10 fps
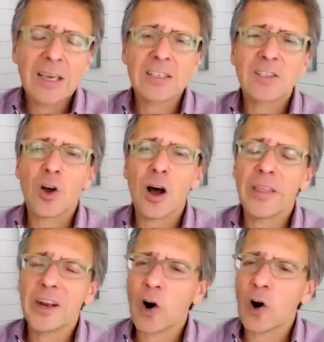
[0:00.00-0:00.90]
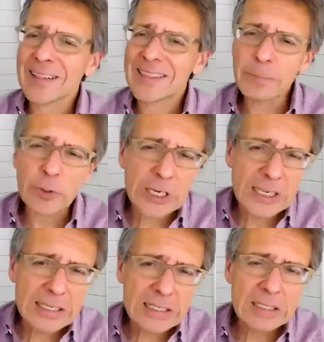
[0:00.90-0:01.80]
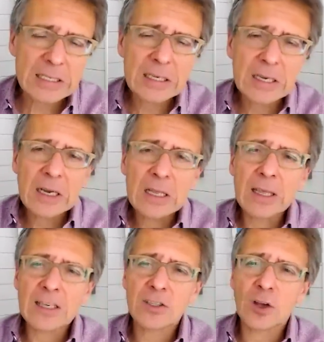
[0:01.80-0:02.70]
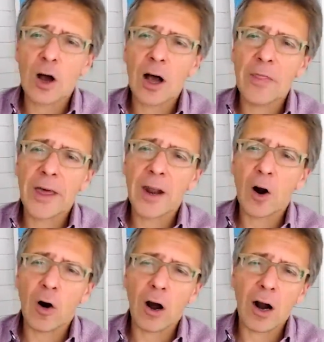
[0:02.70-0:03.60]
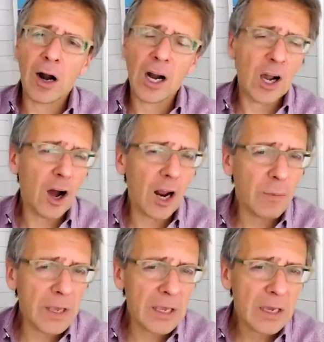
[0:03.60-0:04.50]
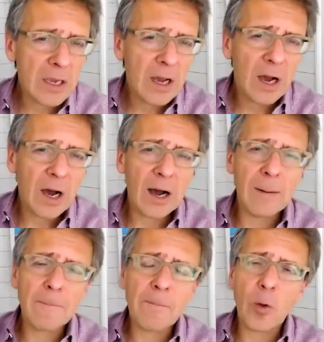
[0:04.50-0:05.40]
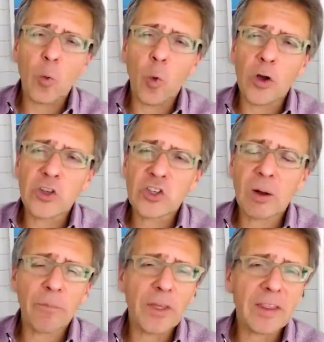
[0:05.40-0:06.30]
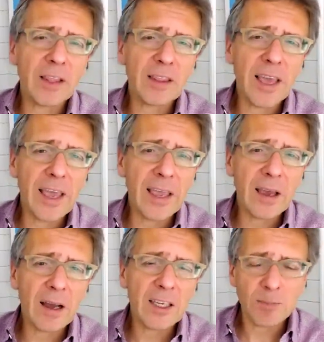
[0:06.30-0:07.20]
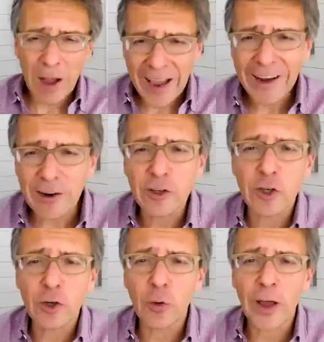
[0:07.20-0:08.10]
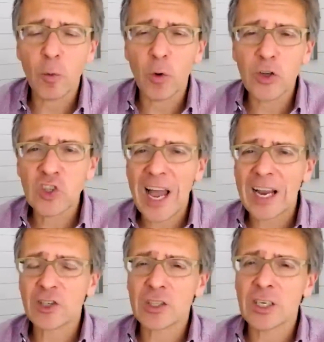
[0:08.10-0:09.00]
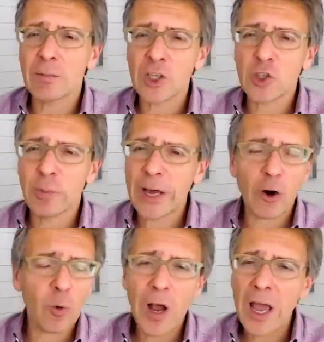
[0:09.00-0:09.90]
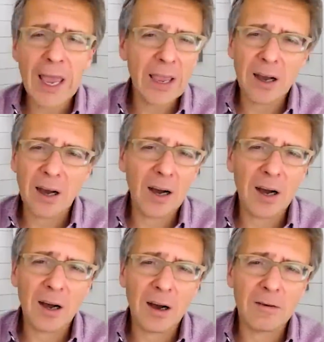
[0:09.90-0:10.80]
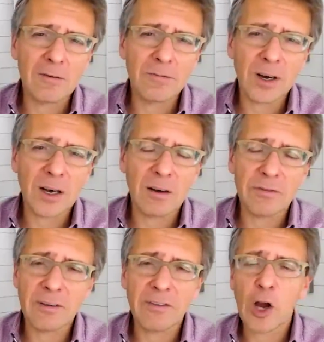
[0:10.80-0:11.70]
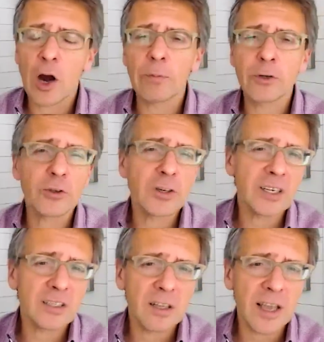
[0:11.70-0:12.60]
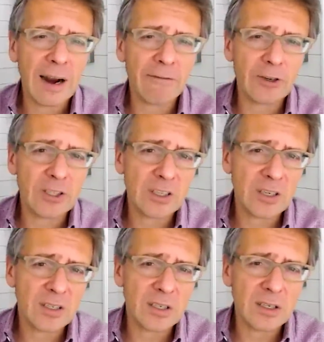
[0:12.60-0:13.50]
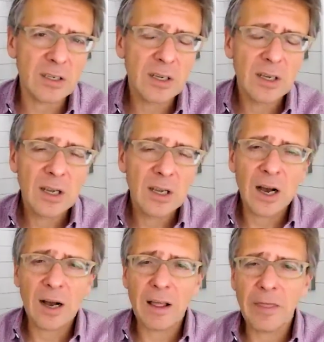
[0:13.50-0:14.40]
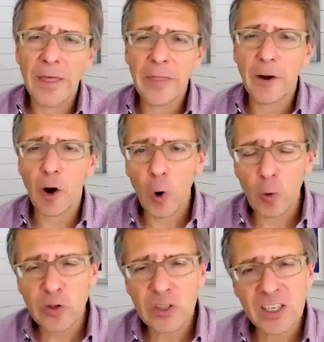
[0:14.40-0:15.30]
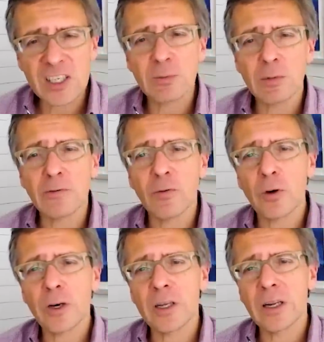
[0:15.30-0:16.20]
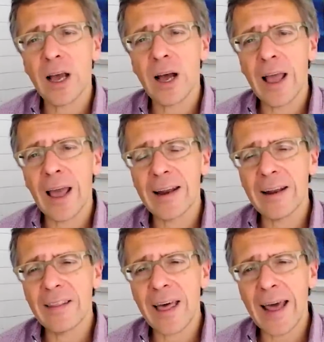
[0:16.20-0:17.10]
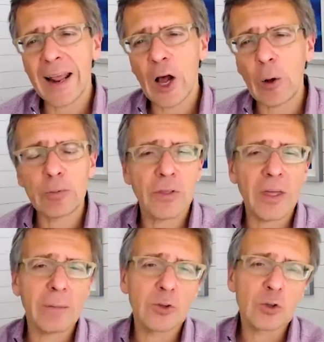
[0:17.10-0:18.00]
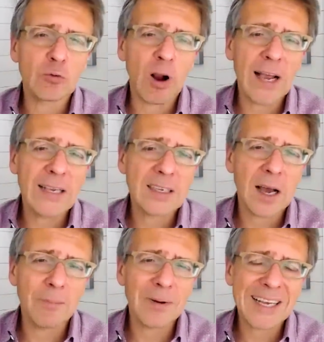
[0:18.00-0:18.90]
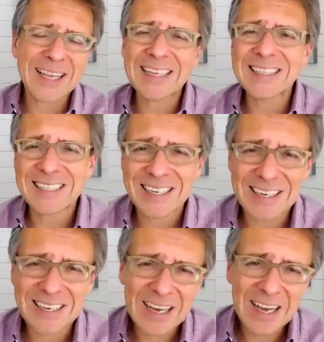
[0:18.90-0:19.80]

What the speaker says: they saw that our liberties, they saw that our economy was something that they aspired to and was actually a much better way of giving opportunities to the average citizen than their own system afforded. And that helped them to rise up against it.